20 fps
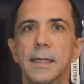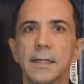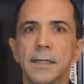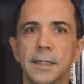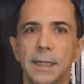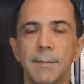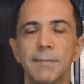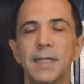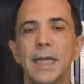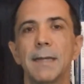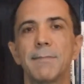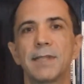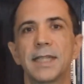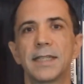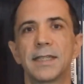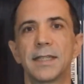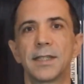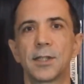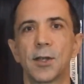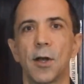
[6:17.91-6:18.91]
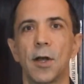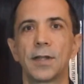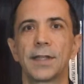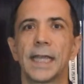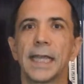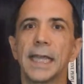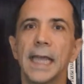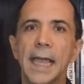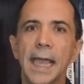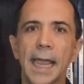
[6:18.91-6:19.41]
Sometimes this is called
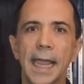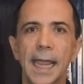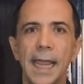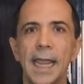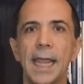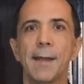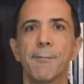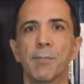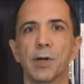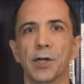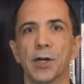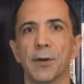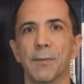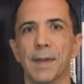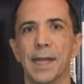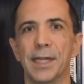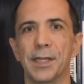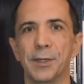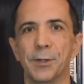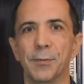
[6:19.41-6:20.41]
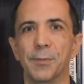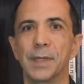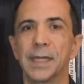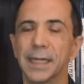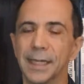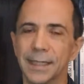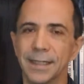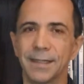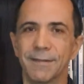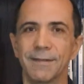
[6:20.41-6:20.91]
a hamburger menu
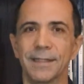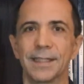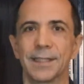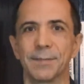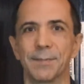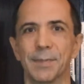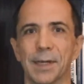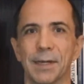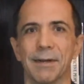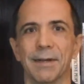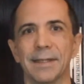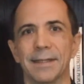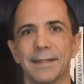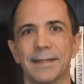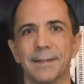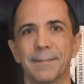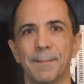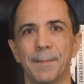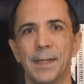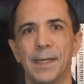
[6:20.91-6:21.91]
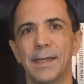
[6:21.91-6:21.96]
because of its appearance.